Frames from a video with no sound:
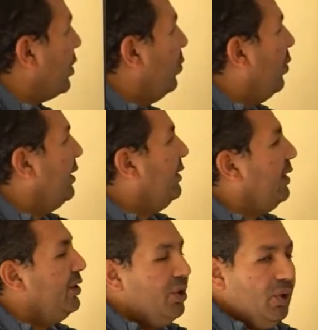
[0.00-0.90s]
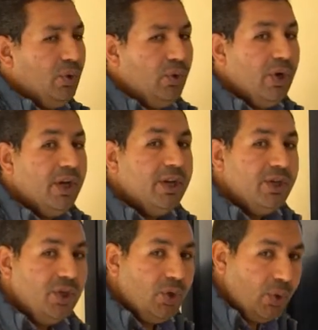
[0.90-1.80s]
What did you
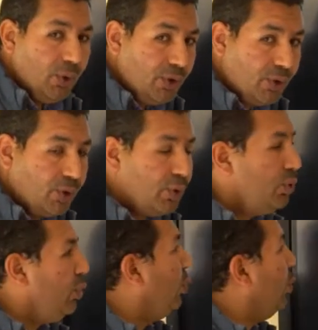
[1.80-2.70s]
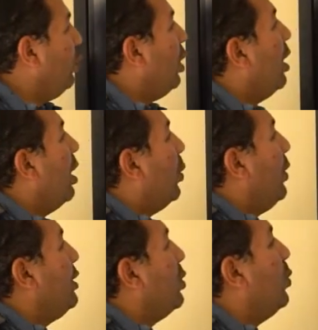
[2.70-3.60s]
used to do
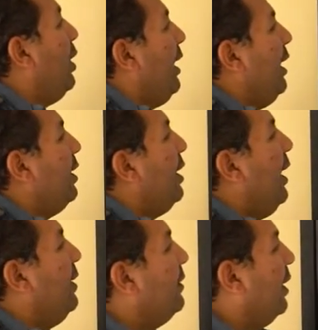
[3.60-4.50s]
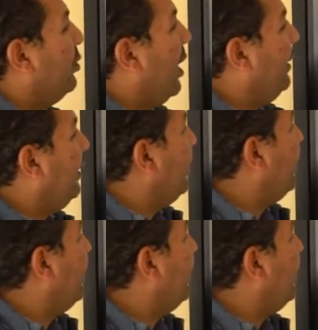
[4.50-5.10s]
when you were in the United